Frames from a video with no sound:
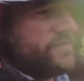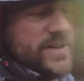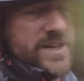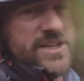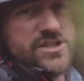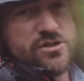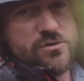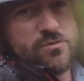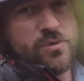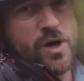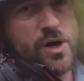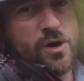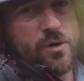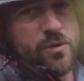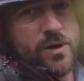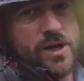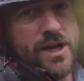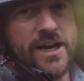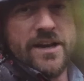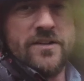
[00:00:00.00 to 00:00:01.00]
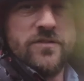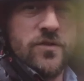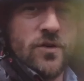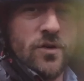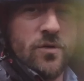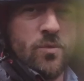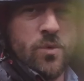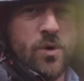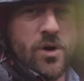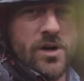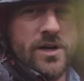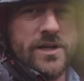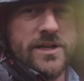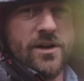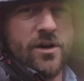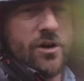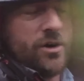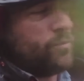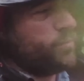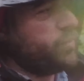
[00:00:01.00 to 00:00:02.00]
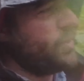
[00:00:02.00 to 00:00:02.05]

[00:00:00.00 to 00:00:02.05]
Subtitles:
finish the roll. And I thought, why not